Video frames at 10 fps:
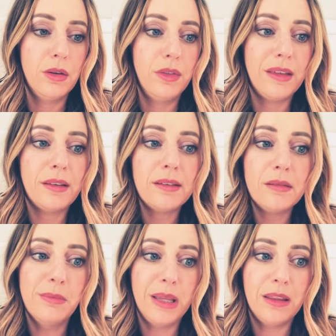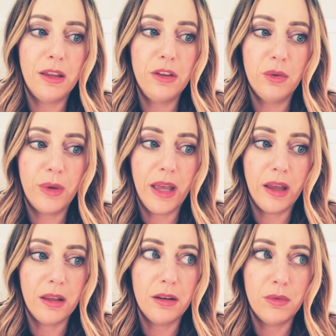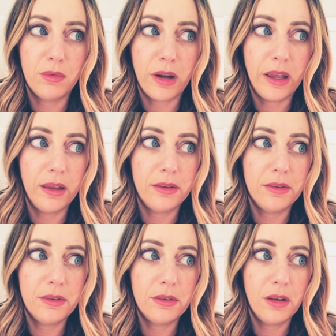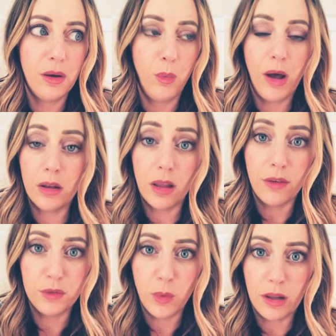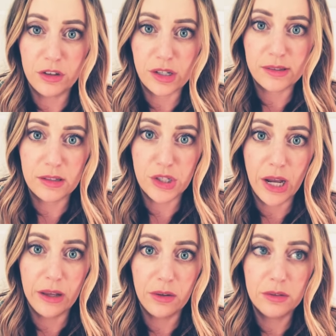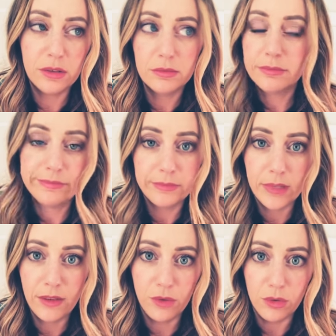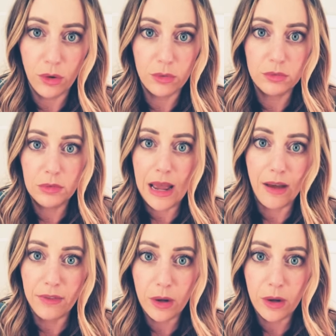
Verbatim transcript: that doesn't mean that you can't raise a well loved, well adjusted child if you don't have that